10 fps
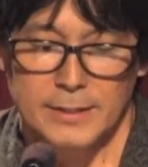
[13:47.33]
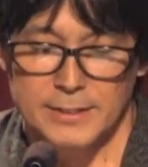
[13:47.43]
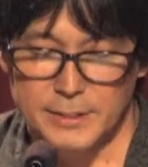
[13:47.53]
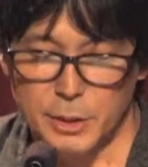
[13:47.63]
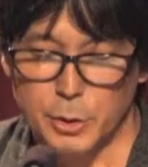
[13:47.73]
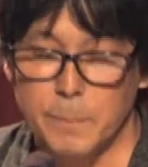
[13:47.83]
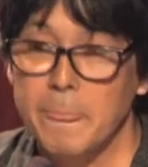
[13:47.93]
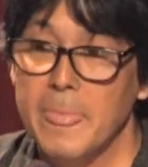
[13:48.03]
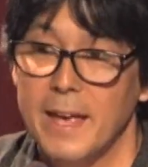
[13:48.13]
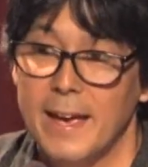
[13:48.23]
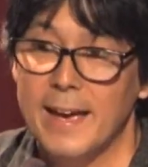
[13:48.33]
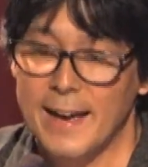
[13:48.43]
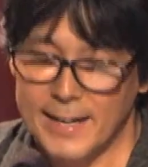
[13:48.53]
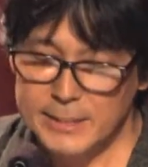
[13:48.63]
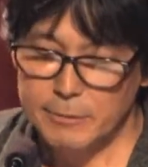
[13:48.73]
So,
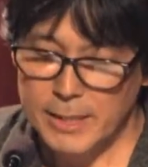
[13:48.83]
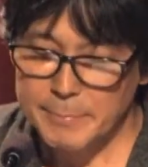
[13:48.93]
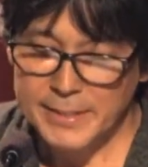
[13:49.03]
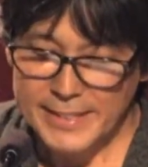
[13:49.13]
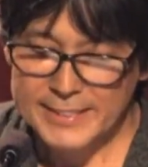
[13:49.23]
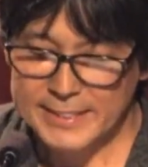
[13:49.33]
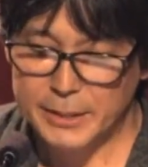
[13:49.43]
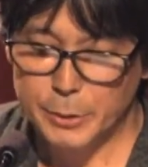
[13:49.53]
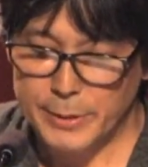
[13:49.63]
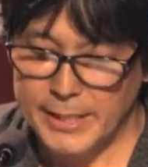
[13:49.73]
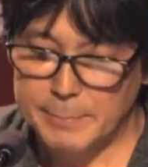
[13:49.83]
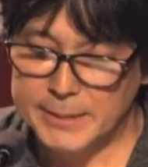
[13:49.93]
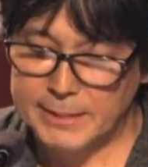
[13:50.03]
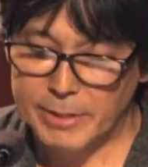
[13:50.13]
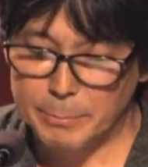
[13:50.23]
as a recommendation to any
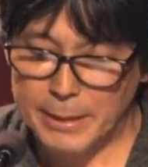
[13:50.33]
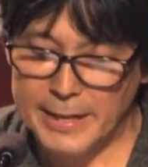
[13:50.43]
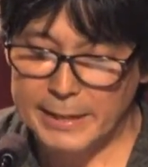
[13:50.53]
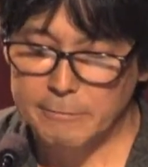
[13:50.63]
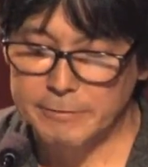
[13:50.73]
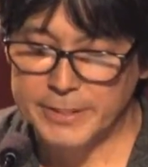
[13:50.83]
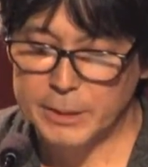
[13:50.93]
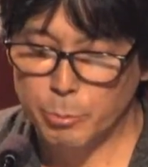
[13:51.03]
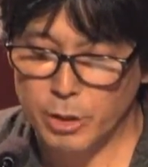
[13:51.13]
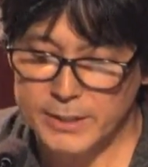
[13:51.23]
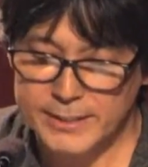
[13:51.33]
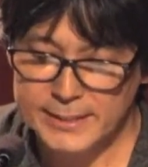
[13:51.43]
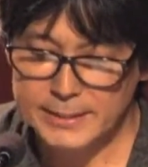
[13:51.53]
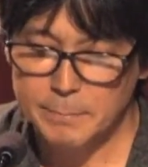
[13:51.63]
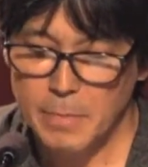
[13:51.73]
Pacific Plan revision
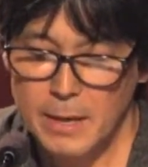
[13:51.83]
process,